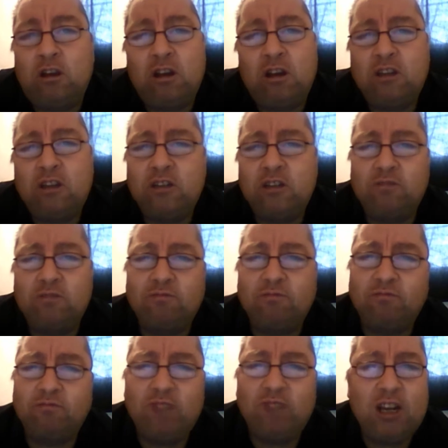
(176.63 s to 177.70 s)
I didn't
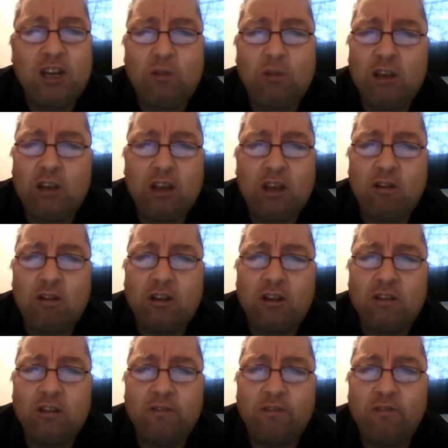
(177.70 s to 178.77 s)
really want to go. I
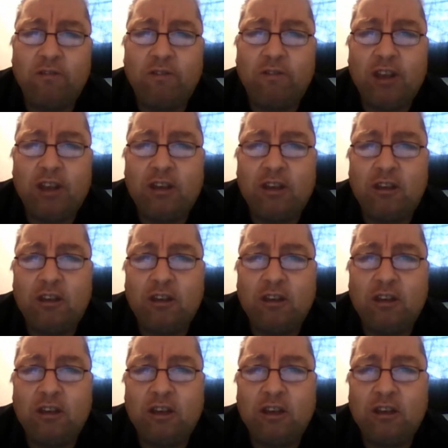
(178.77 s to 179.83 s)
didn't
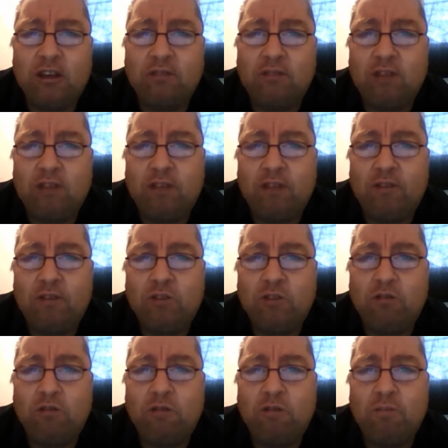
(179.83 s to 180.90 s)
think anything
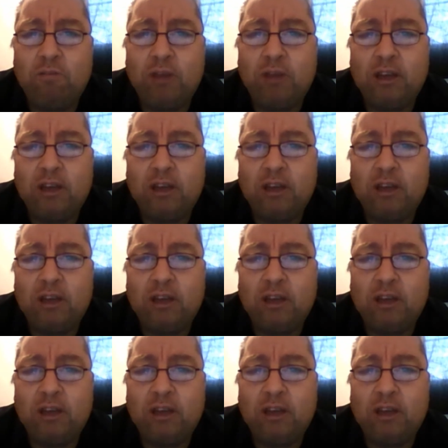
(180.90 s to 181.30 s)
was wrong with